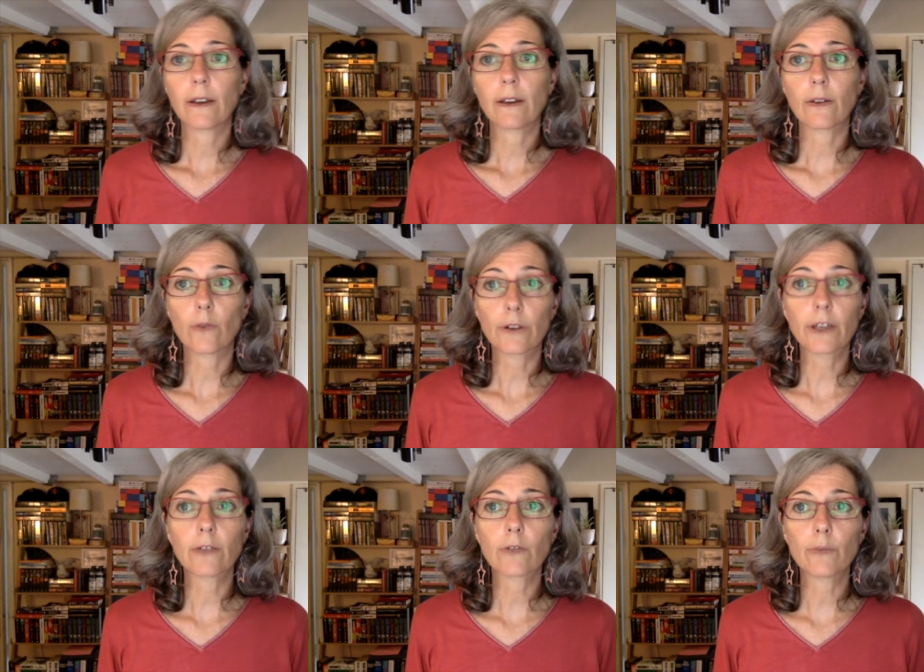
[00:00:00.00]
uh,
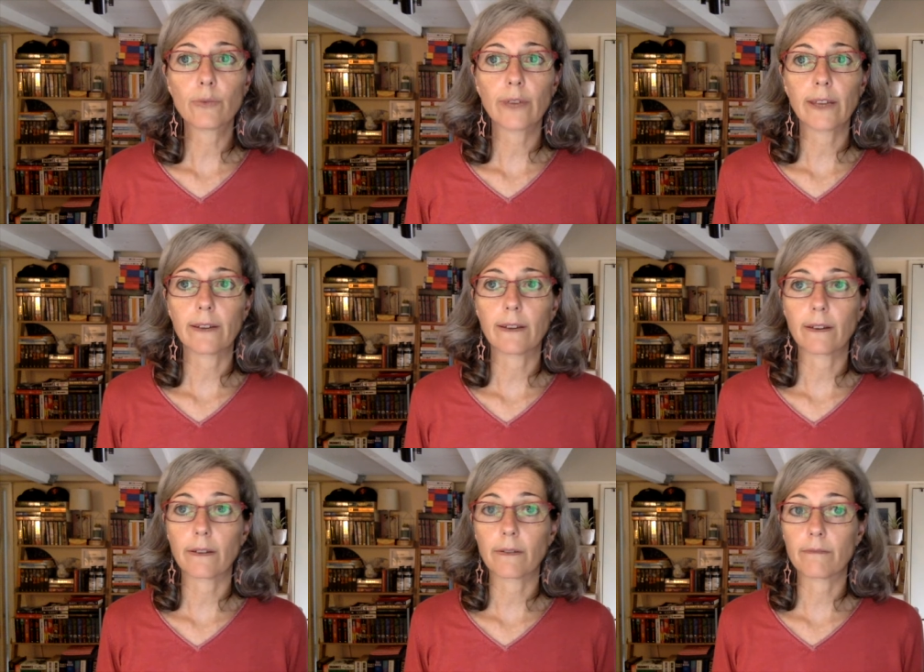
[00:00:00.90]
working group, and
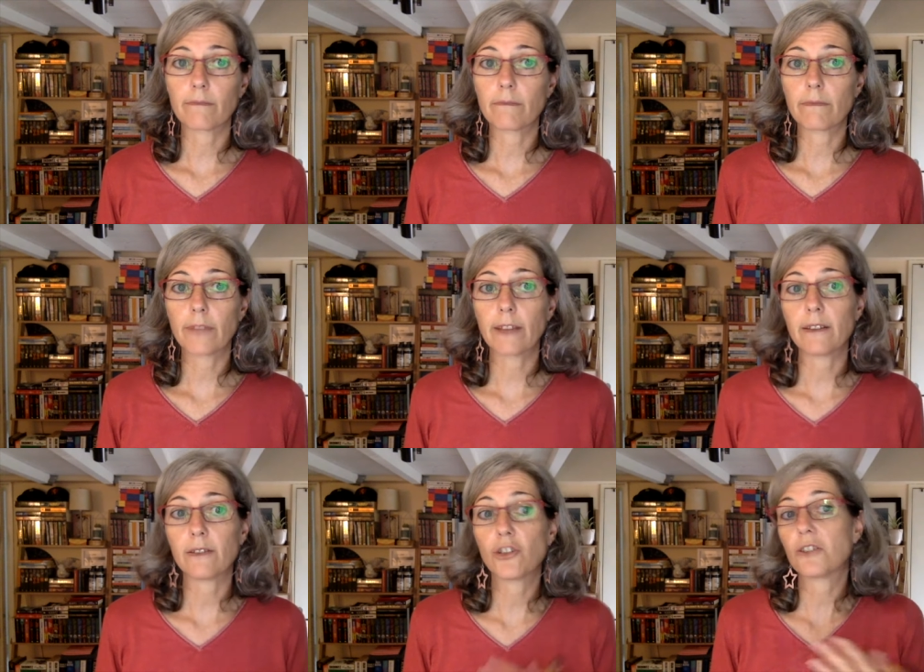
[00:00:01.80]
uh, that
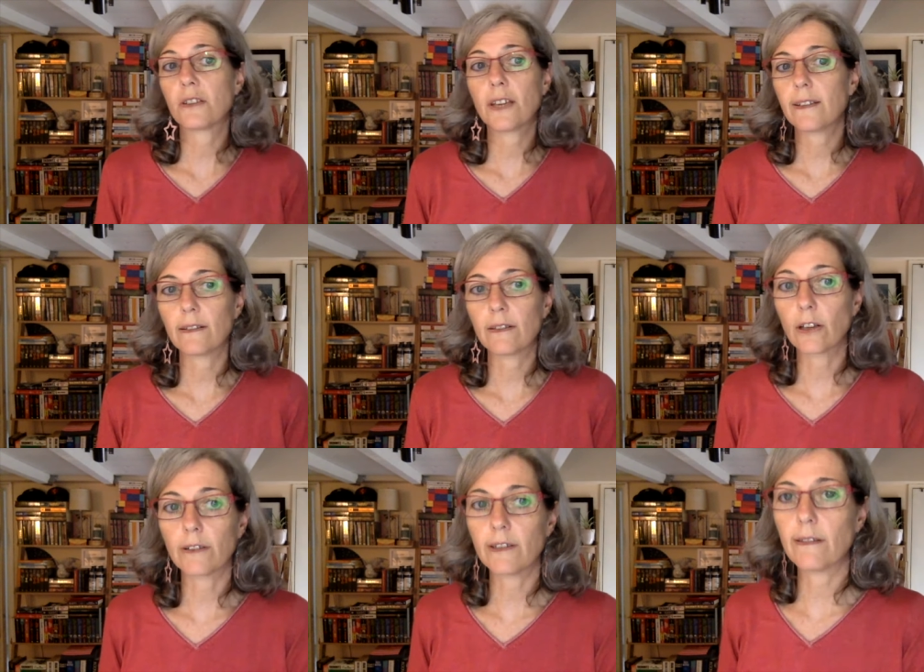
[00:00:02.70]
is just getting
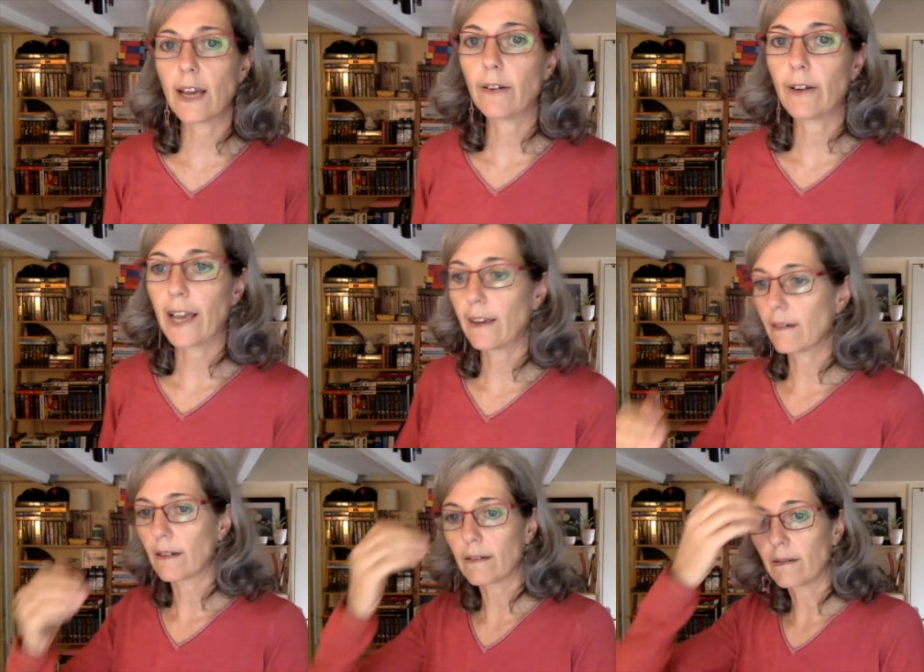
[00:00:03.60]
started now. Like
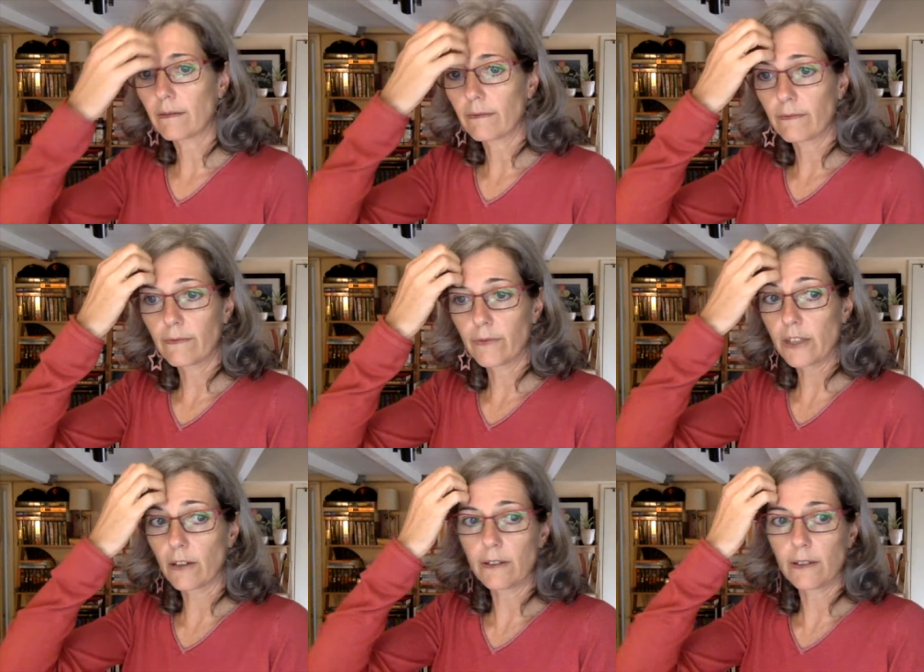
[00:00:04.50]
uh, we
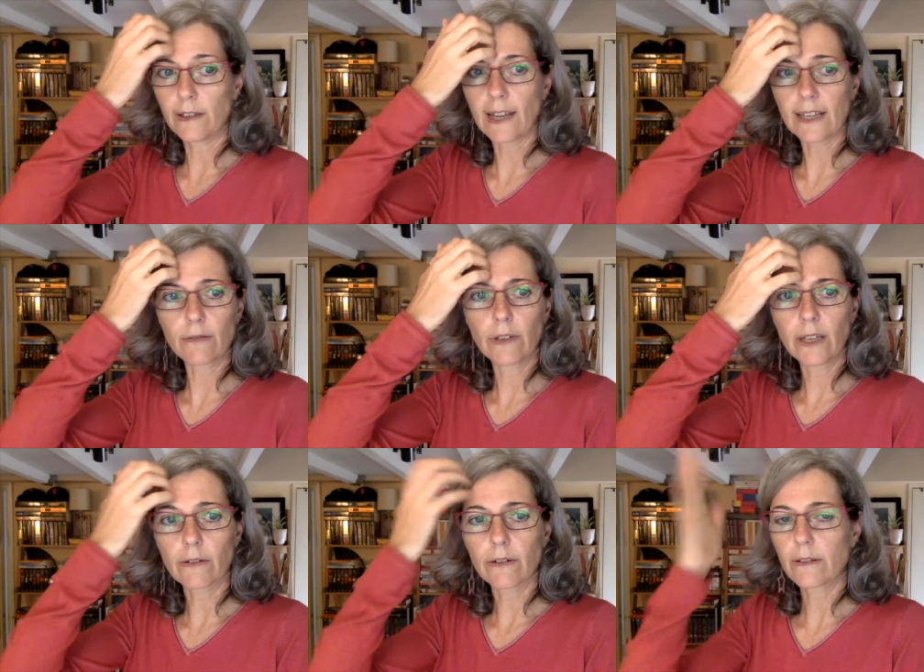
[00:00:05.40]
started it last
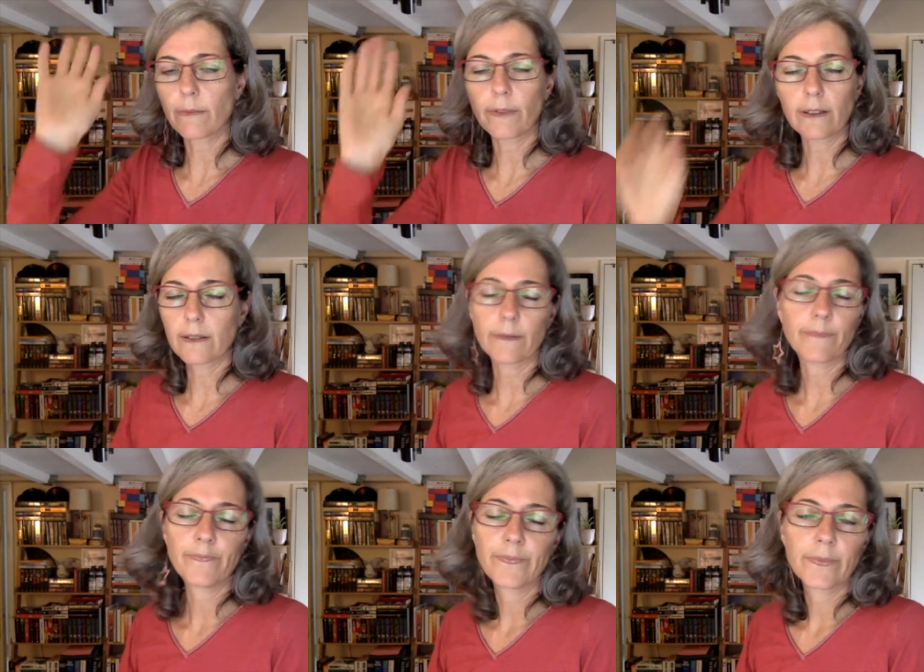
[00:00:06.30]
week or something
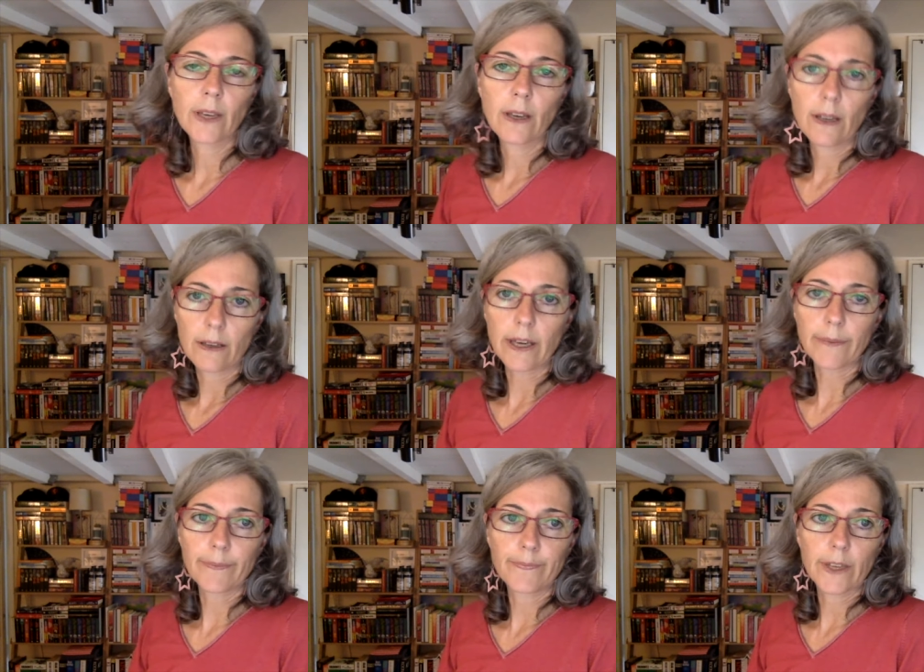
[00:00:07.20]
yeah,
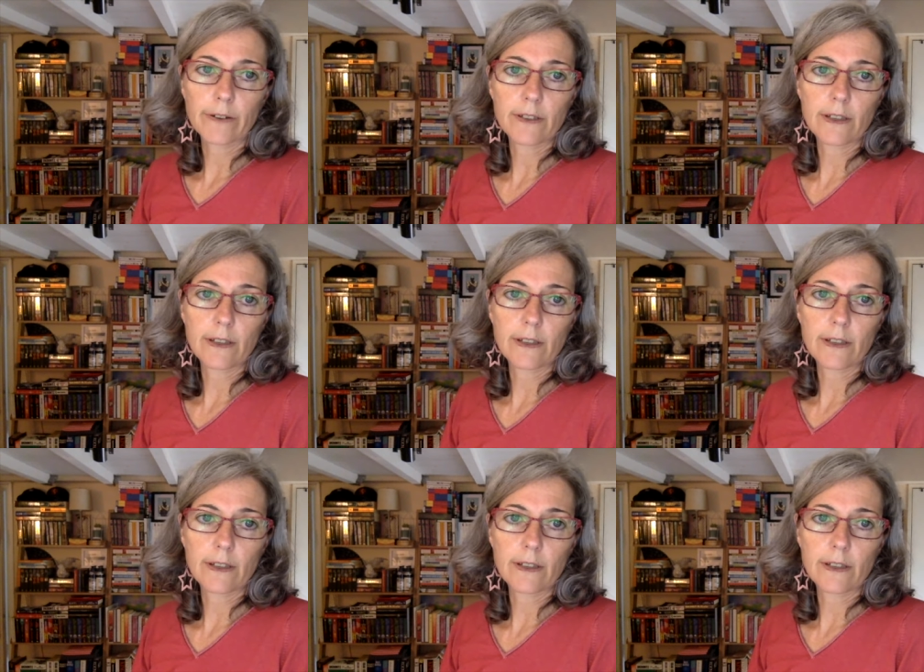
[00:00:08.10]
there is